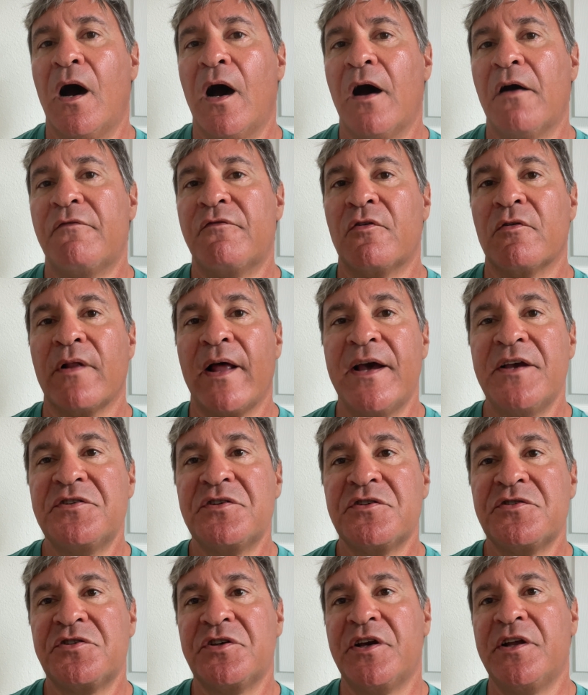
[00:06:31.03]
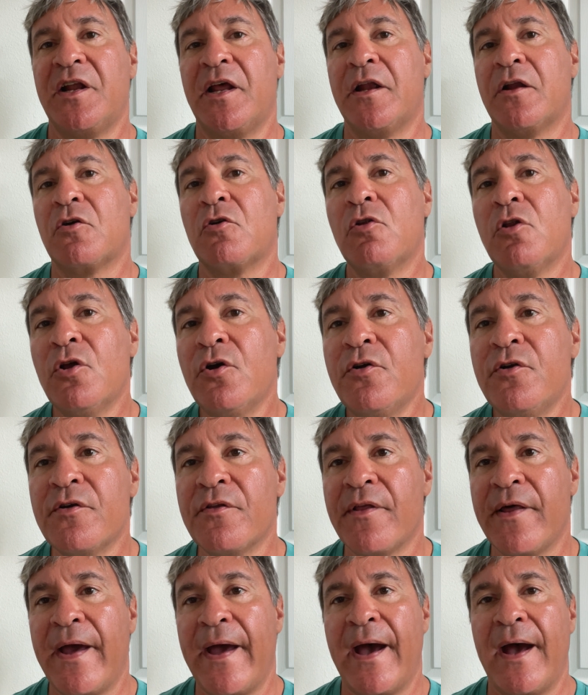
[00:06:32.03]
for licensing, and a clue to
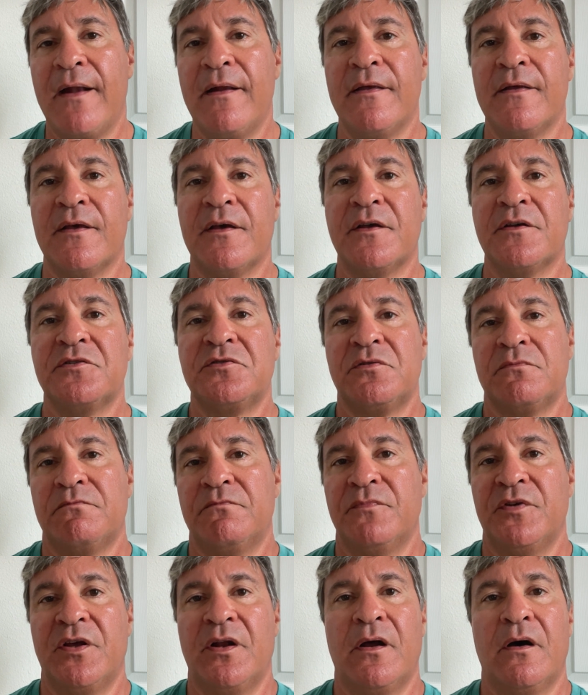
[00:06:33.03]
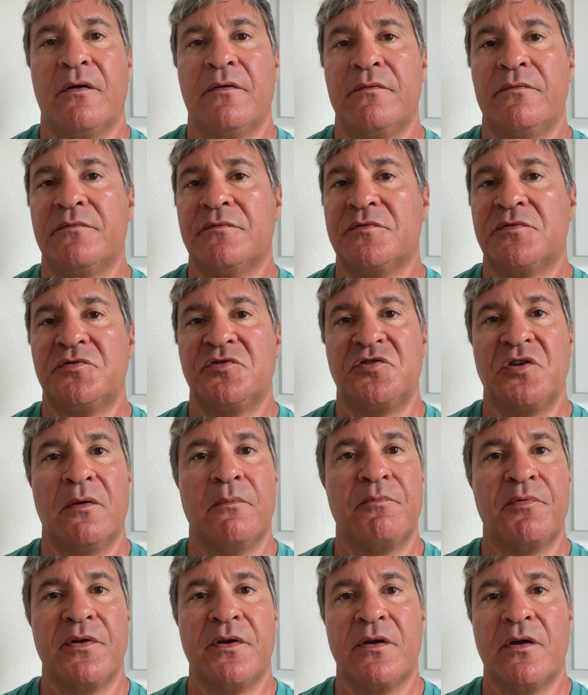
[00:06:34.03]
that is,
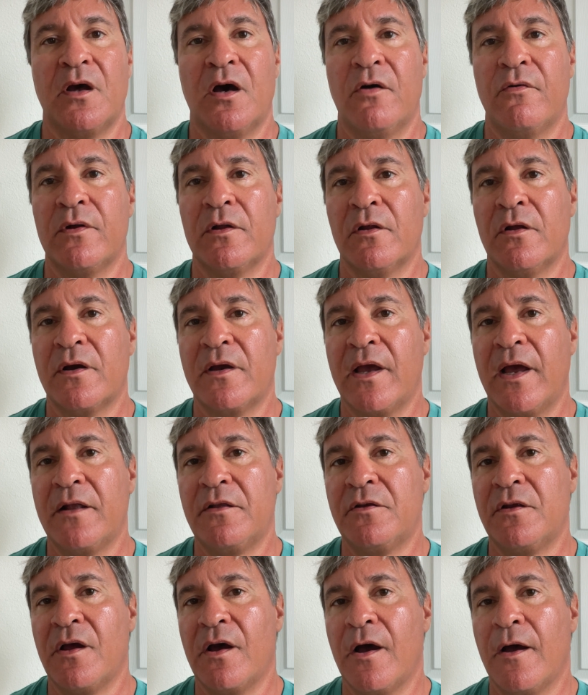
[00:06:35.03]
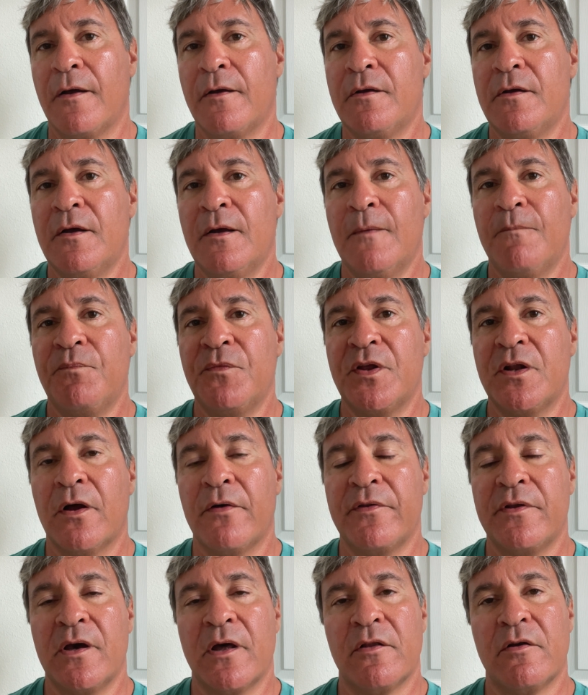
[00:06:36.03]
simply go and look at,
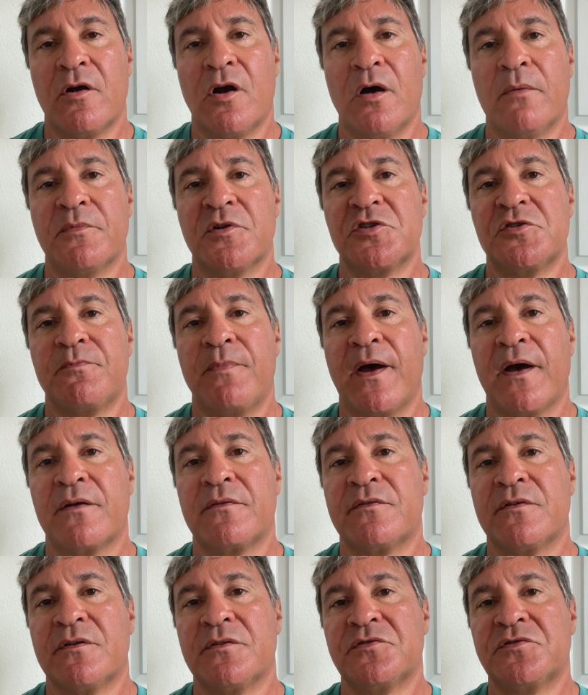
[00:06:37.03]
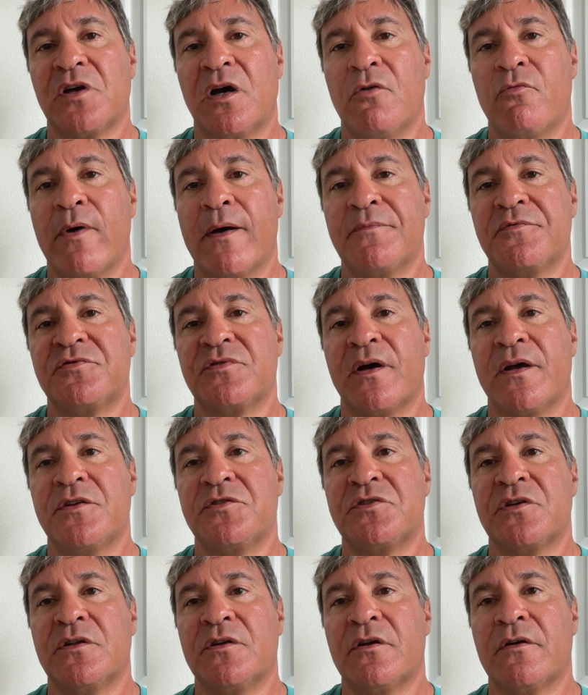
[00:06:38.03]
the other home inspectors' websites
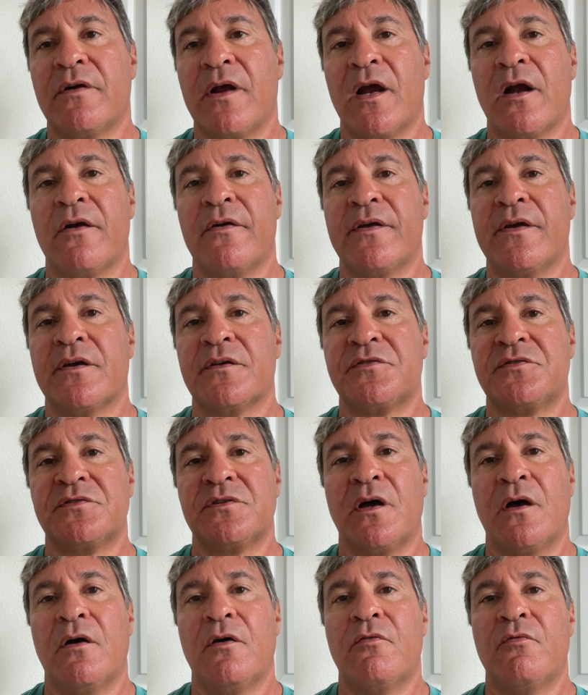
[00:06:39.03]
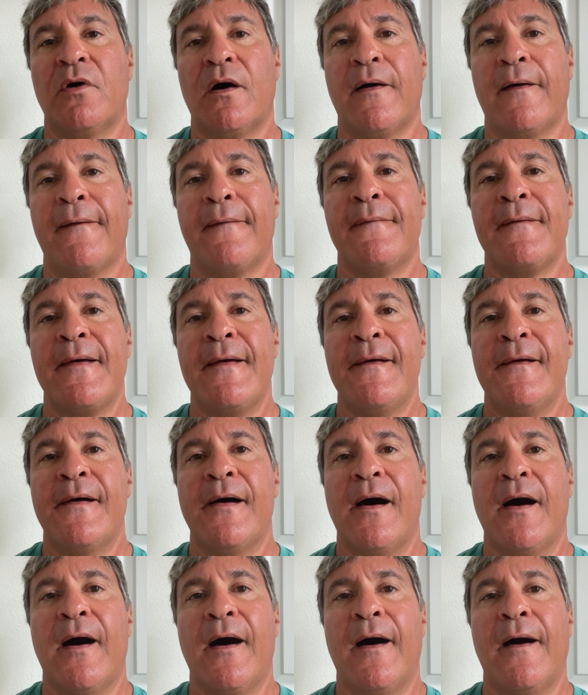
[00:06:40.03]
in your area. So,
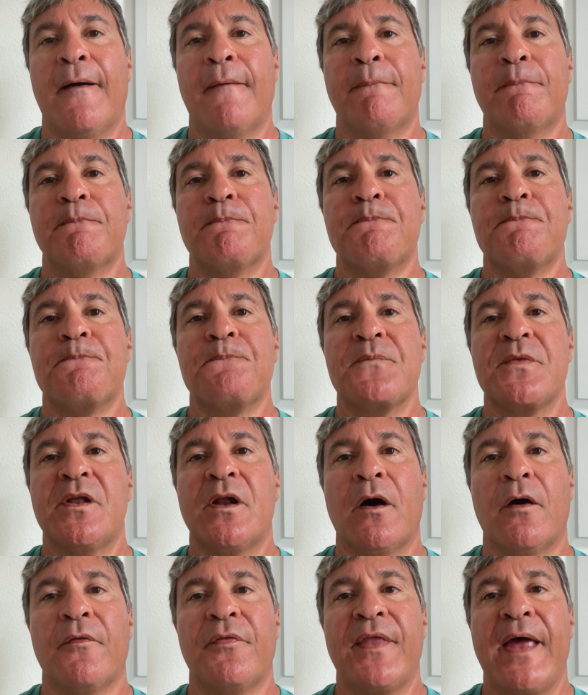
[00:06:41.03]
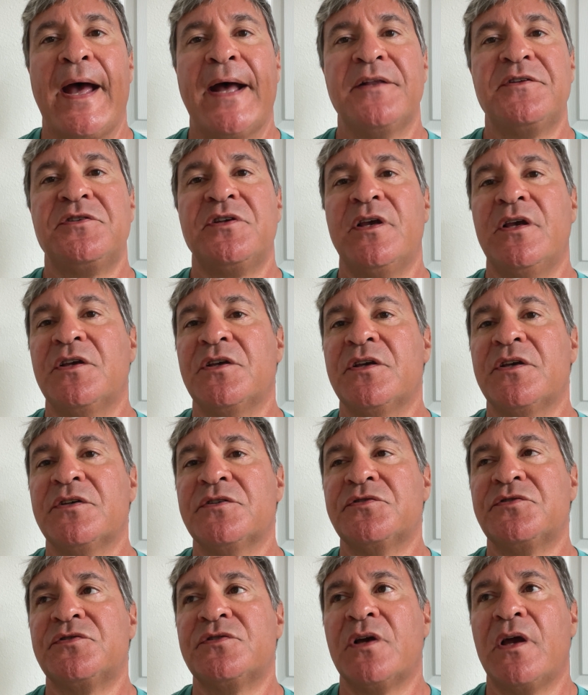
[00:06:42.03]
that
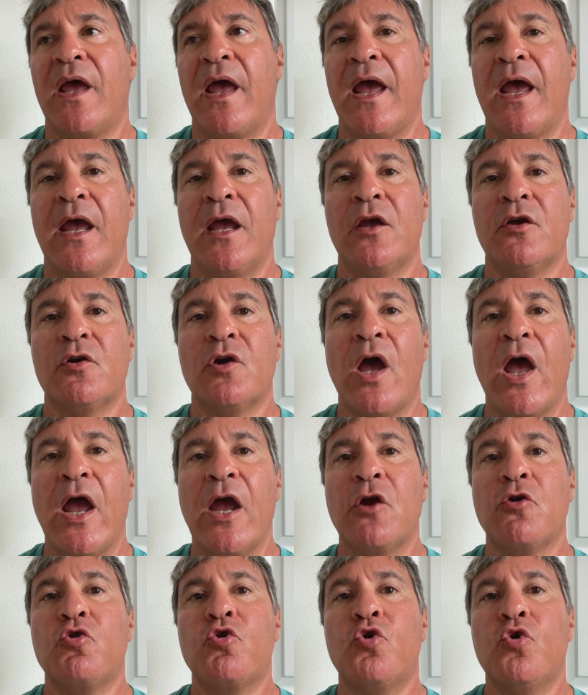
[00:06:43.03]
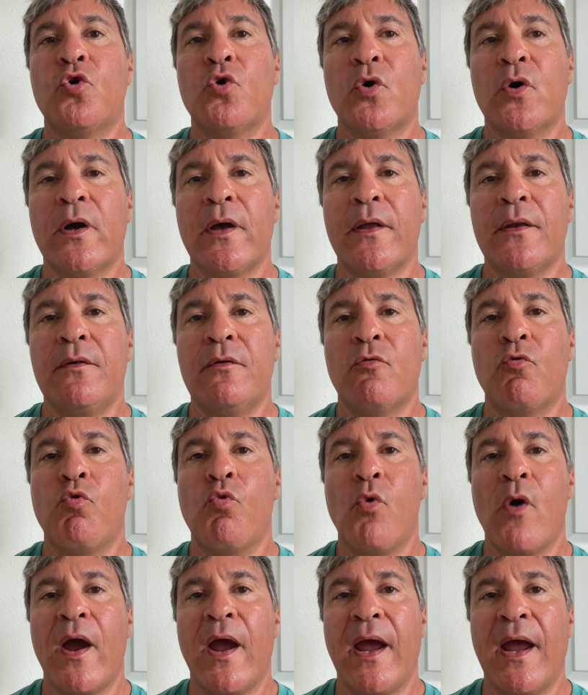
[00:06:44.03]
is a good
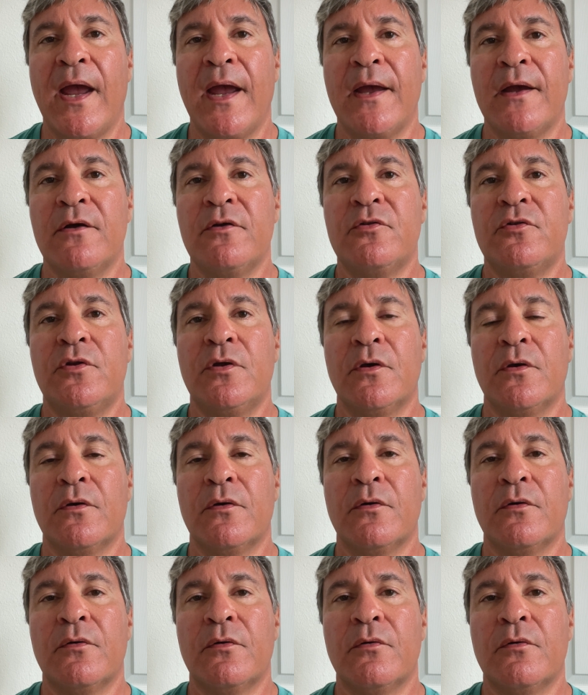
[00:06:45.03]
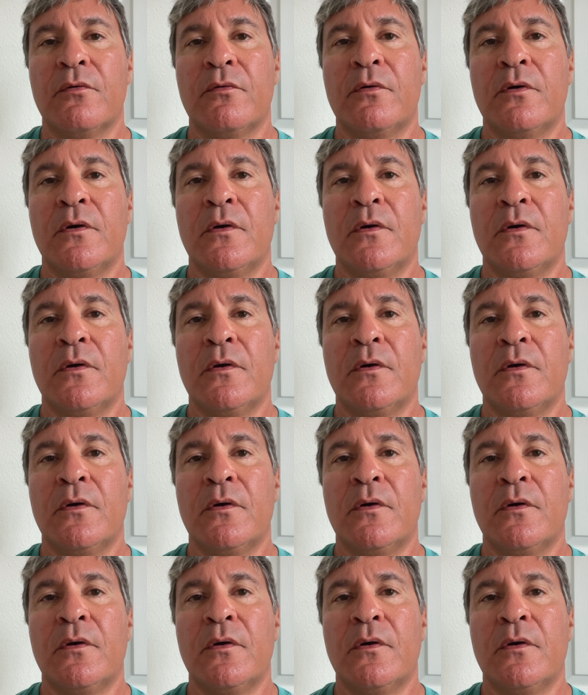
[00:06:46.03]
way to